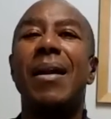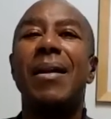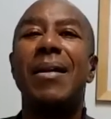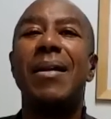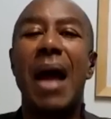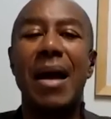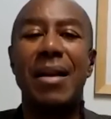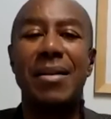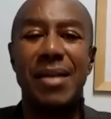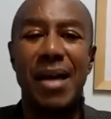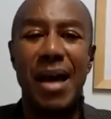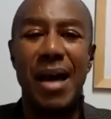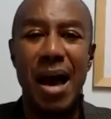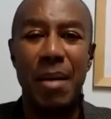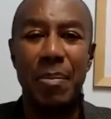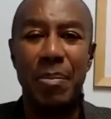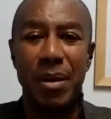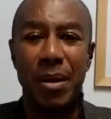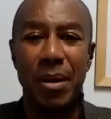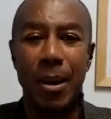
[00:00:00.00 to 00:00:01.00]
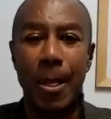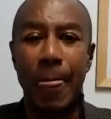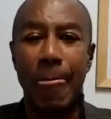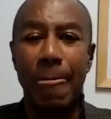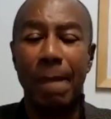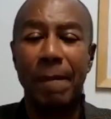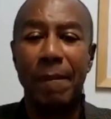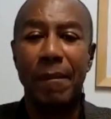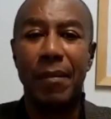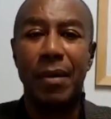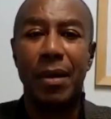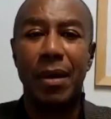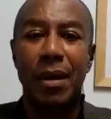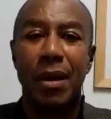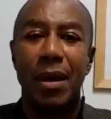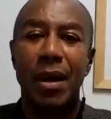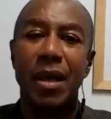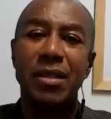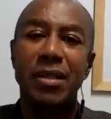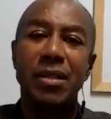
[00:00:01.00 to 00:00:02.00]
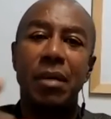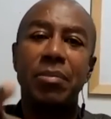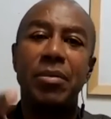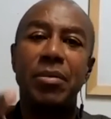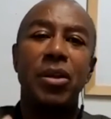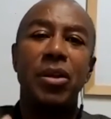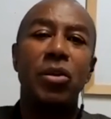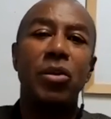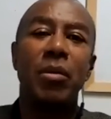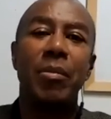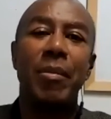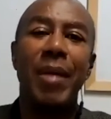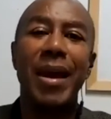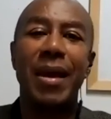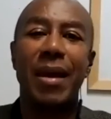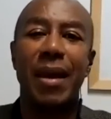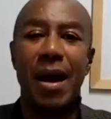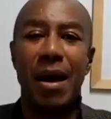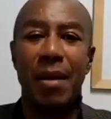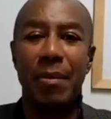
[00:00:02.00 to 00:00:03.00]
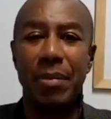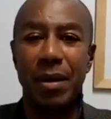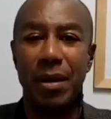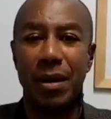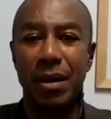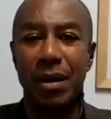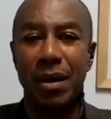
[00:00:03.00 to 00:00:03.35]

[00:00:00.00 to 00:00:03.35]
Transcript: not to happen. It's up to you to make it happen.